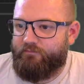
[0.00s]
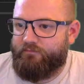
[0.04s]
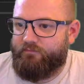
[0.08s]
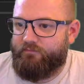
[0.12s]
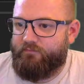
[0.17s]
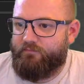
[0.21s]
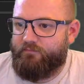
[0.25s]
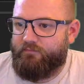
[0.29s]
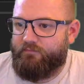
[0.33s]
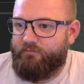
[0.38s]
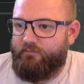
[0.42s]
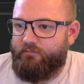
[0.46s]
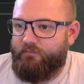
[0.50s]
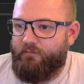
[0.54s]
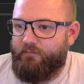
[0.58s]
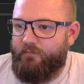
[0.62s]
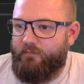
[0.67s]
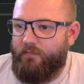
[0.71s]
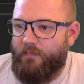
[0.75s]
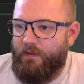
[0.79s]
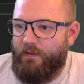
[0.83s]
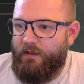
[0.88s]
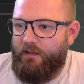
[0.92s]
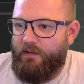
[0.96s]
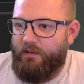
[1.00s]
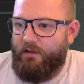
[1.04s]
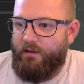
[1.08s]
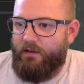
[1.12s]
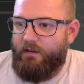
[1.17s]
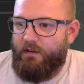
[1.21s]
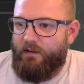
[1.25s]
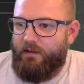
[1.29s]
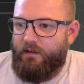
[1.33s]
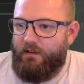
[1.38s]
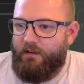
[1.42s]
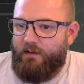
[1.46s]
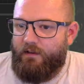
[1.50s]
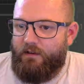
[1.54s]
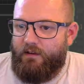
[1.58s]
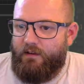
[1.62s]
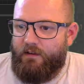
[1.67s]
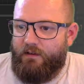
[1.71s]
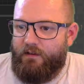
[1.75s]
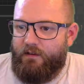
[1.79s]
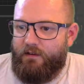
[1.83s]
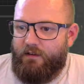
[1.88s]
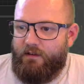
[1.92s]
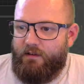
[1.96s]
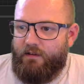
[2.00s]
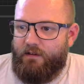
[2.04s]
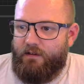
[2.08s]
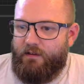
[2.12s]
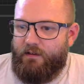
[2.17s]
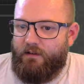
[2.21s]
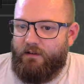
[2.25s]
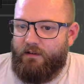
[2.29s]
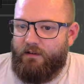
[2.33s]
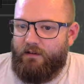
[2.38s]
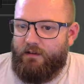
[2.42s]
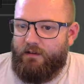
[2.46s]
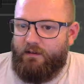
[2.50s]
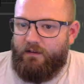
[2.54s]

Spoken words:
[no speech]